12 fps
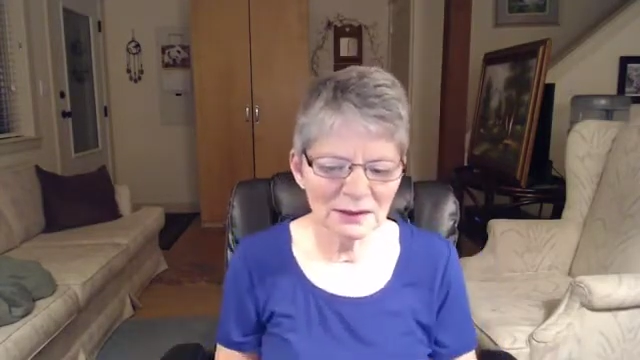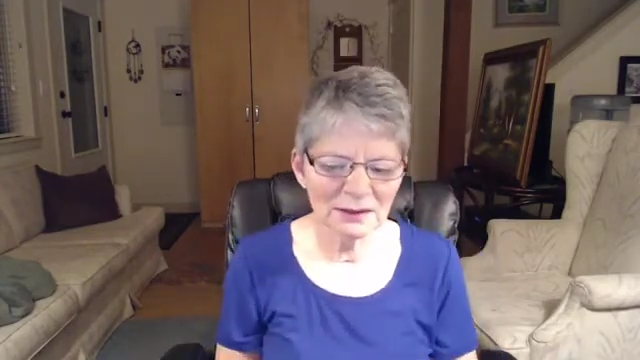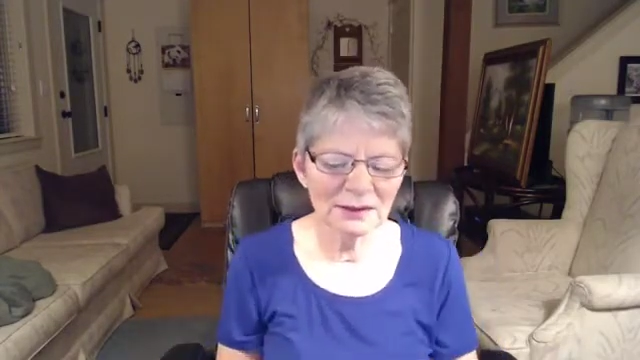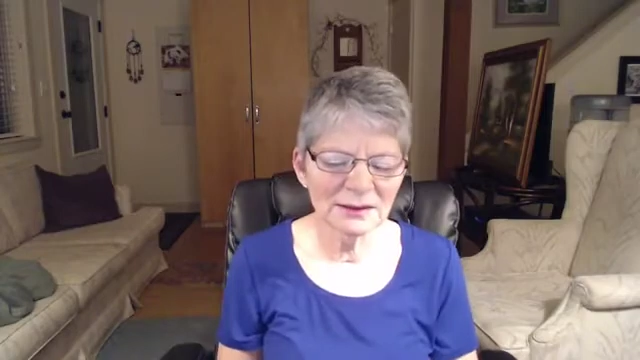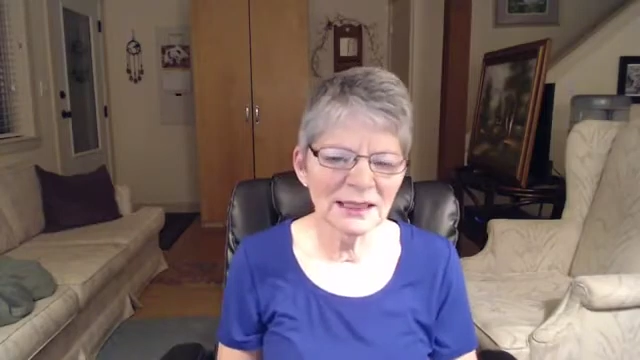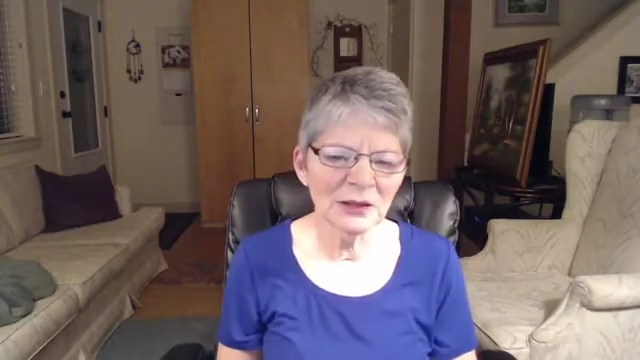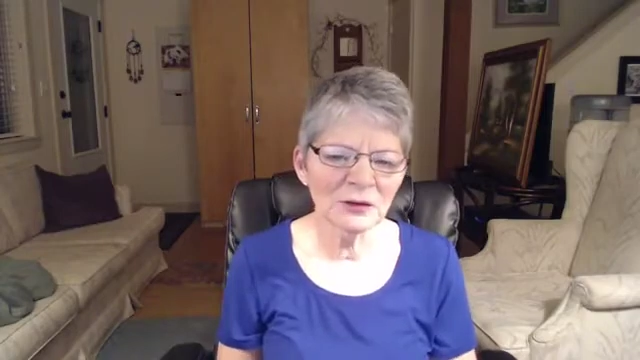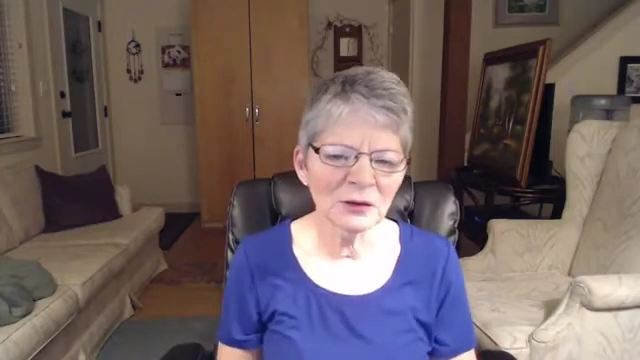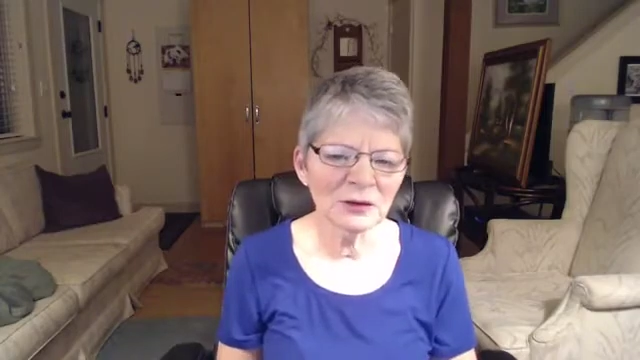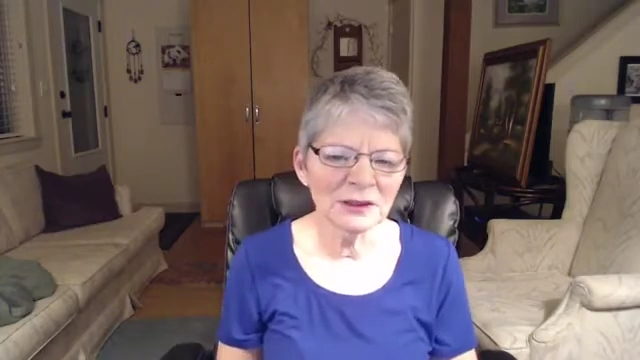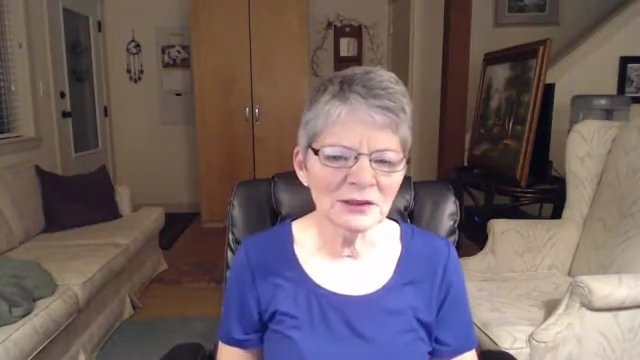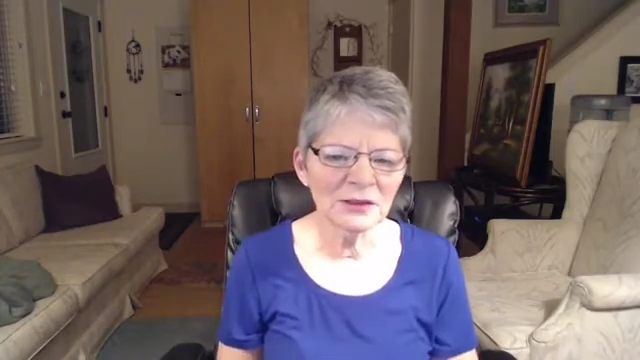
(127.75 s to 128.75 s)
several
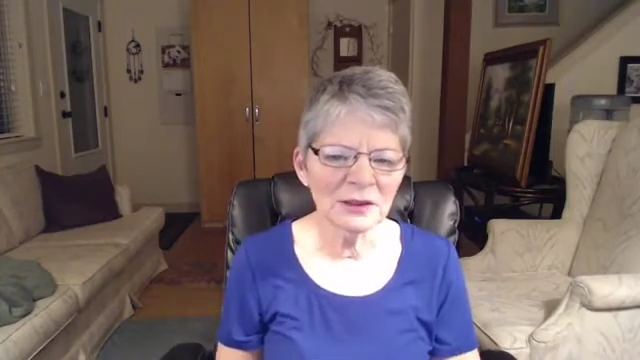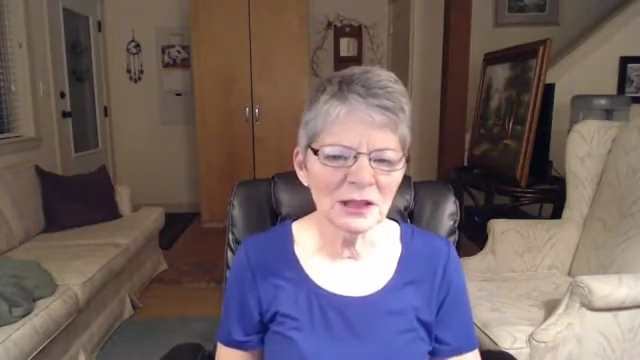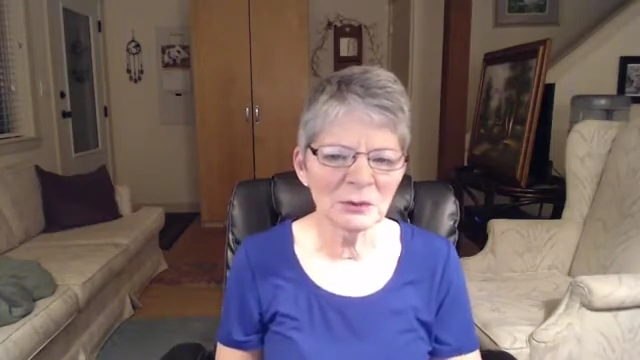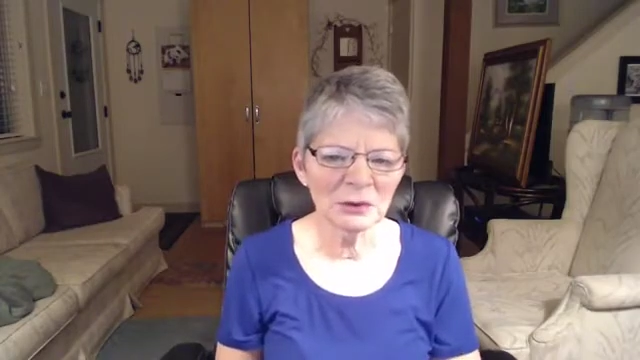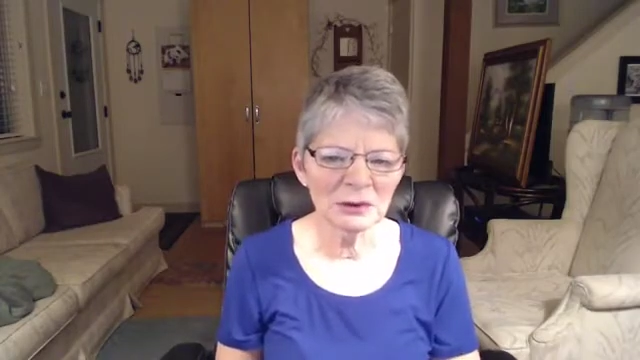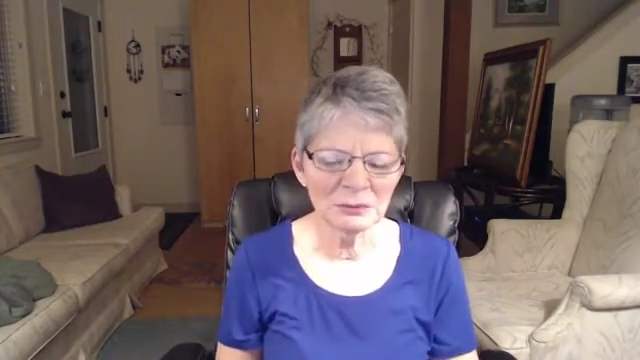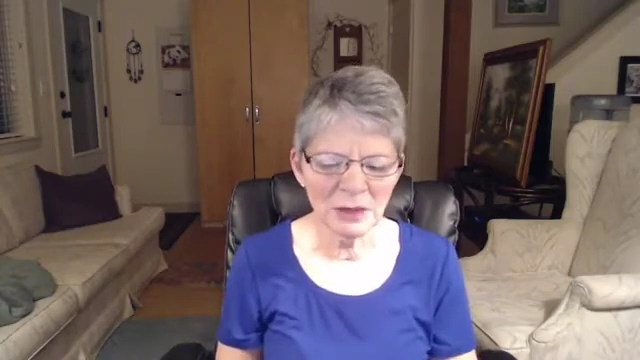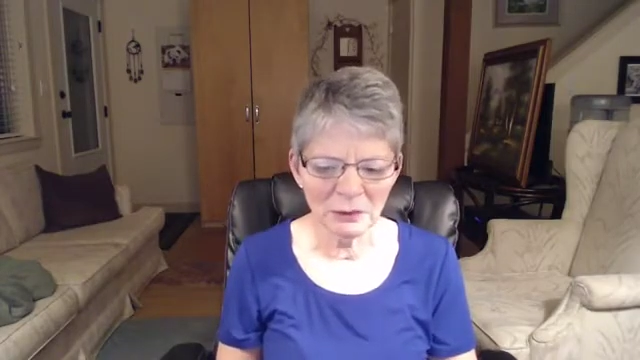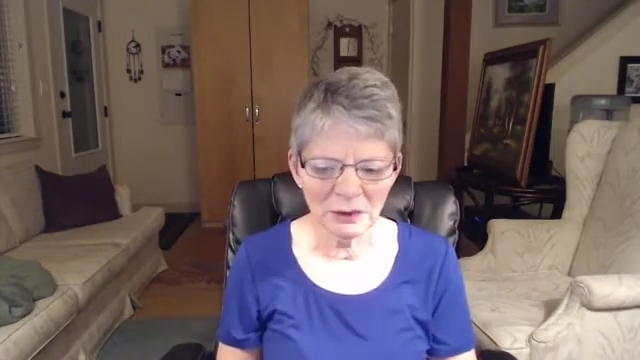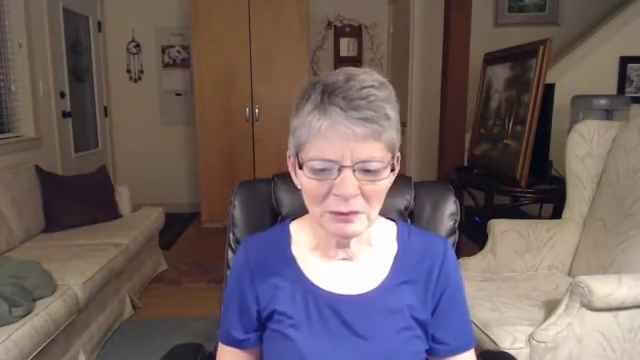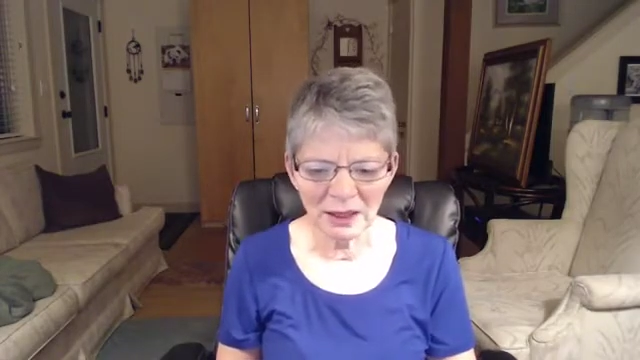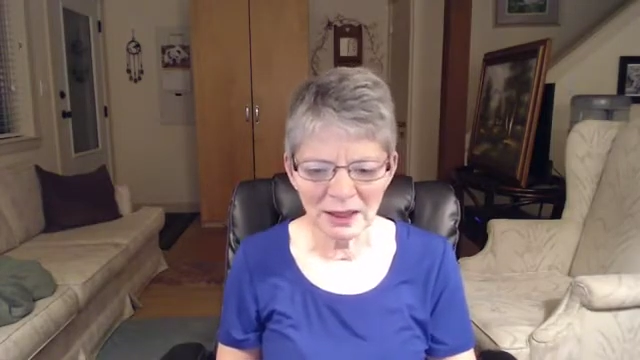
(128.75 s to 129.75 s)
different couples met with
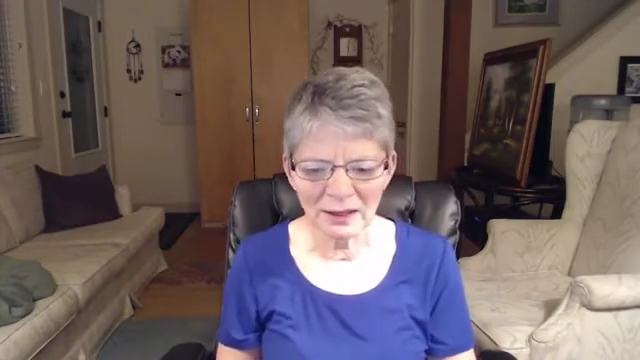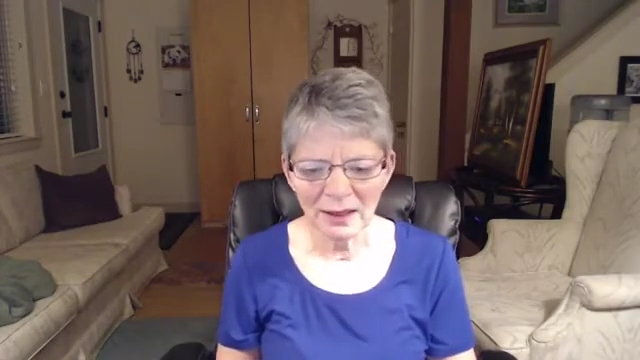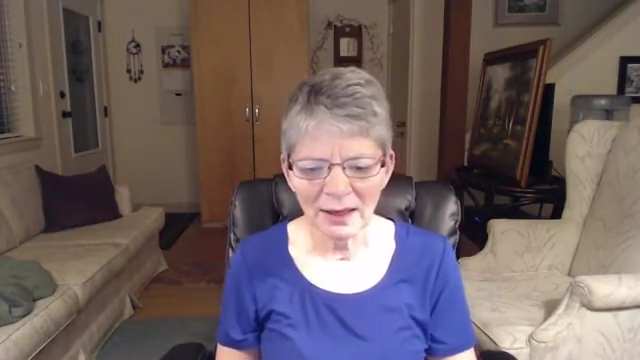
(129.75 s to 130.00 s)
me